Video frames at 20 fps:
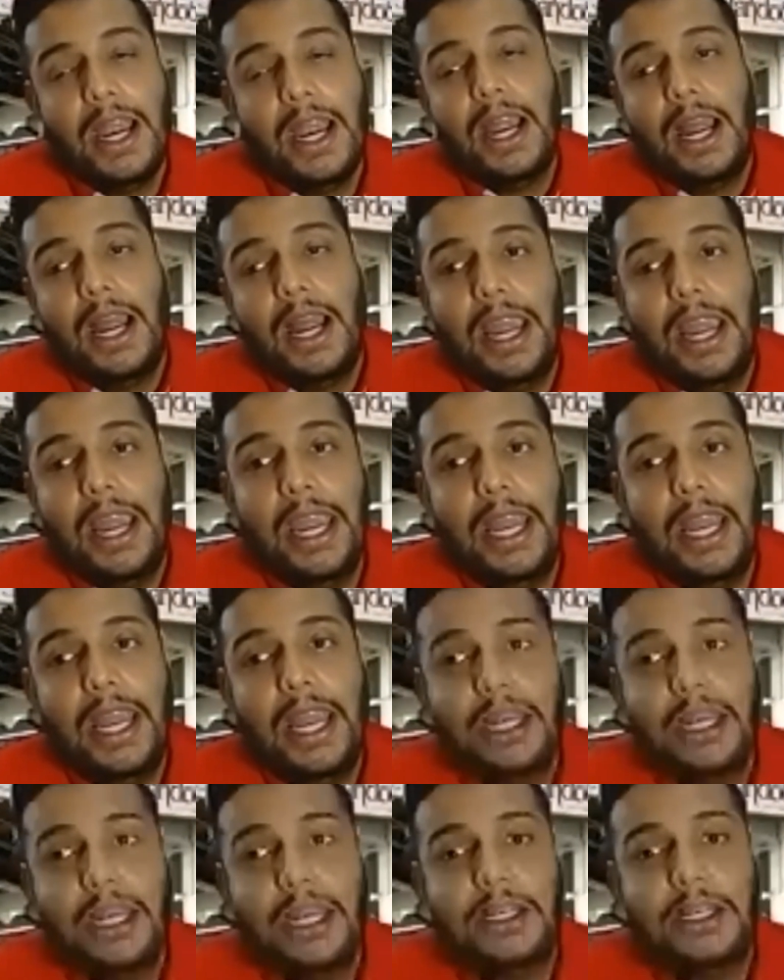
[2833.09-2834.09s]
And
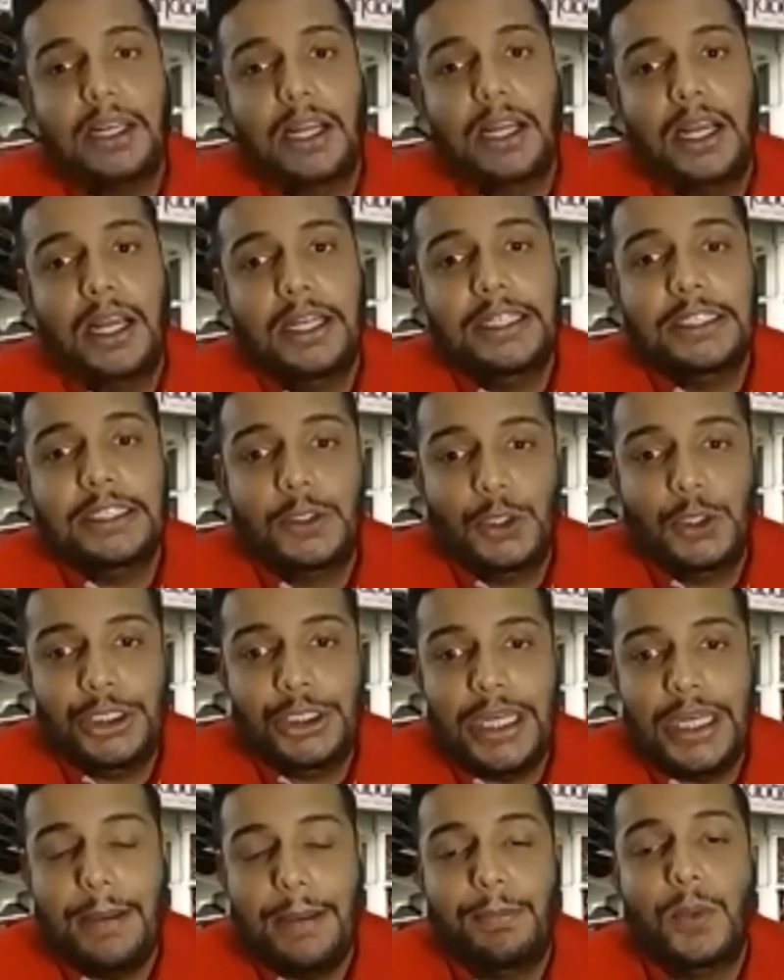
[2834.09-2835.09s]
just to
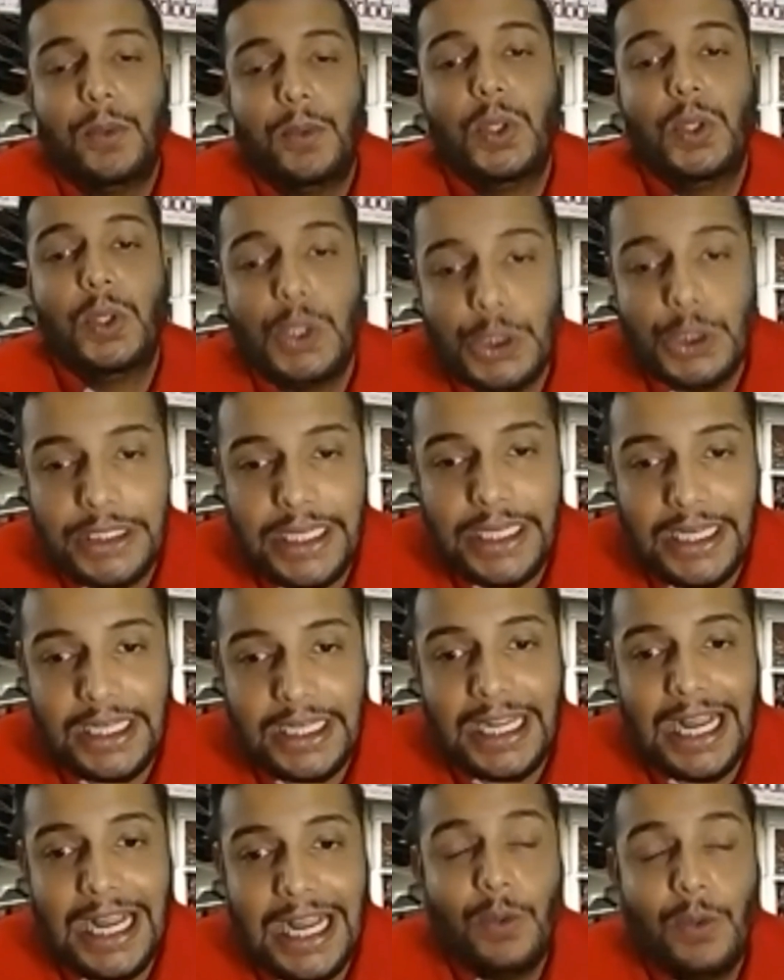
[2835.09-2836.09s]
share, Bungkus
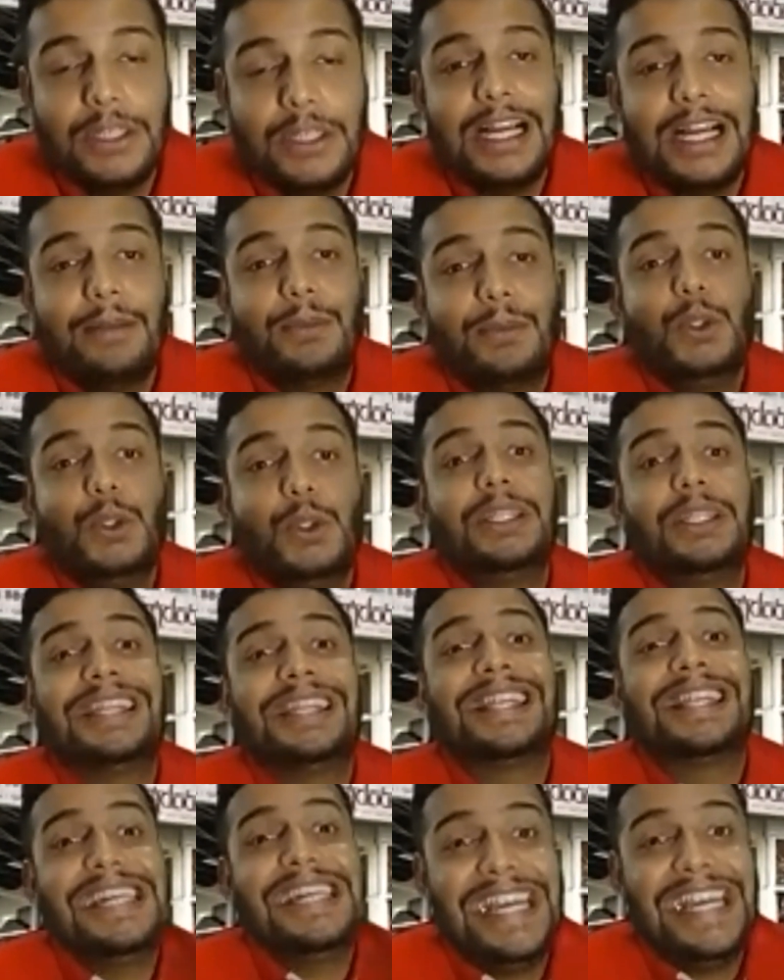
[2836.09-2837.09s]
covers up to
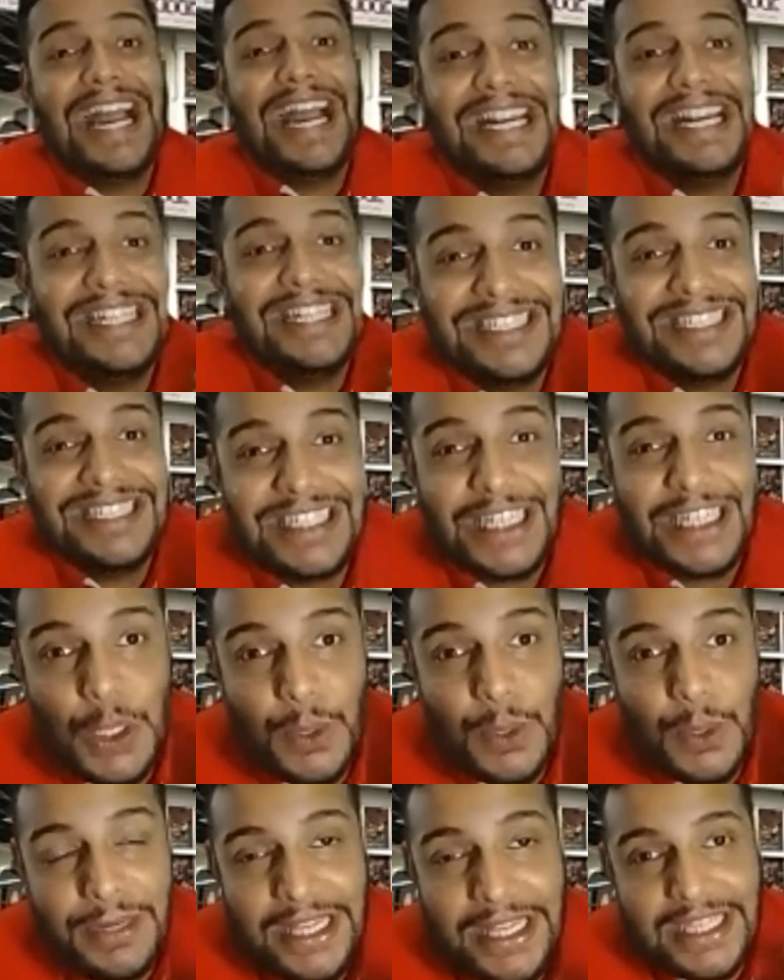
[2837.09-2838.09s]
300
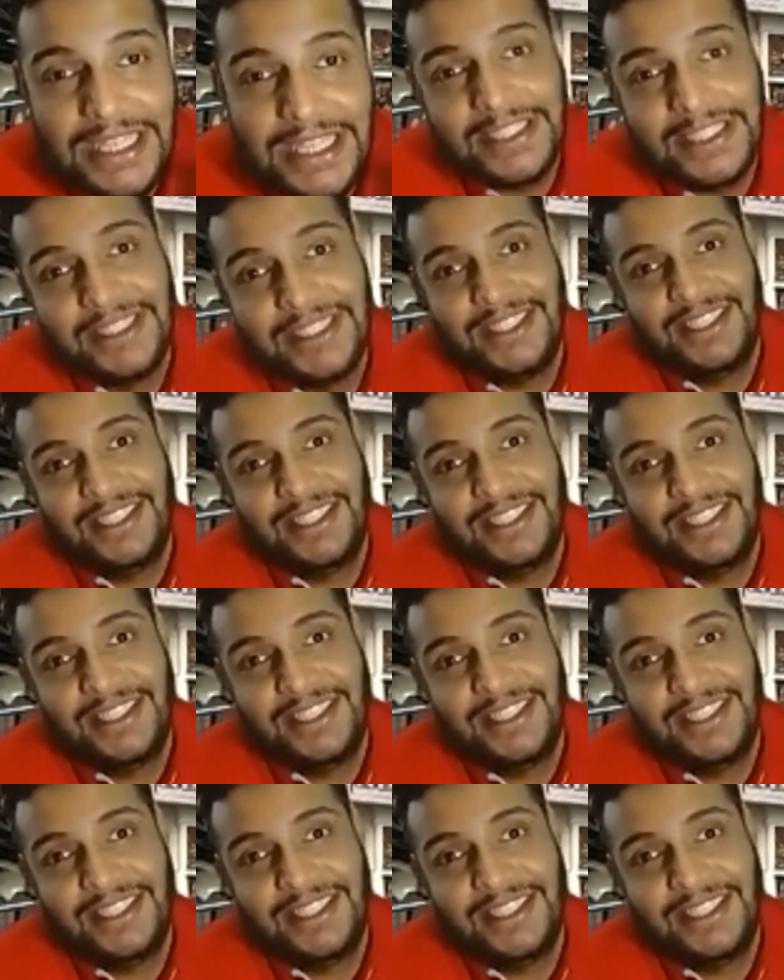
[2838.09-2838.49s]
kilometers